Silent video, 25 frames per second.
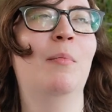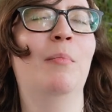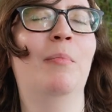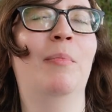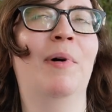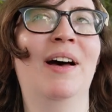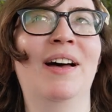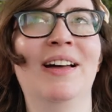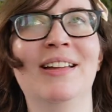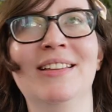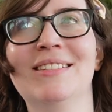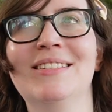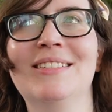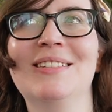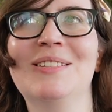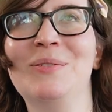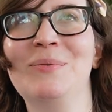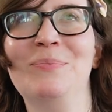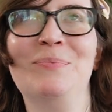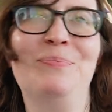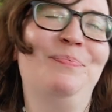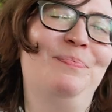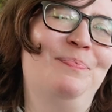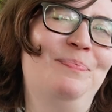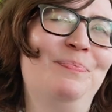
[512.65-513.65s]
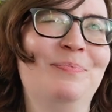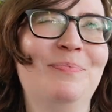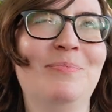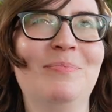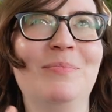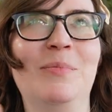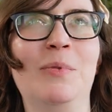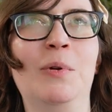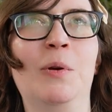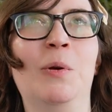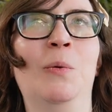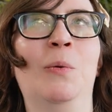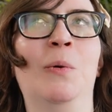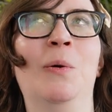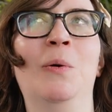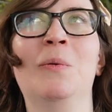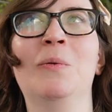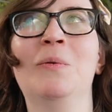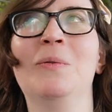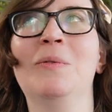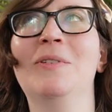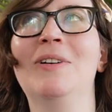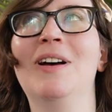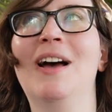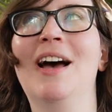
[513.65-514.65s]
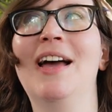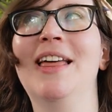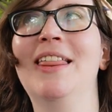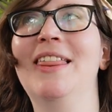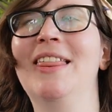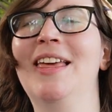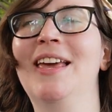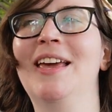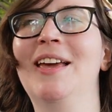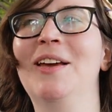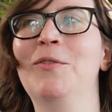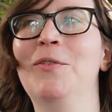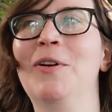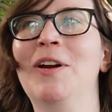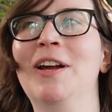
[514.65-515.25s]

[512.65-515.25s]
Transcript: But, you know, I think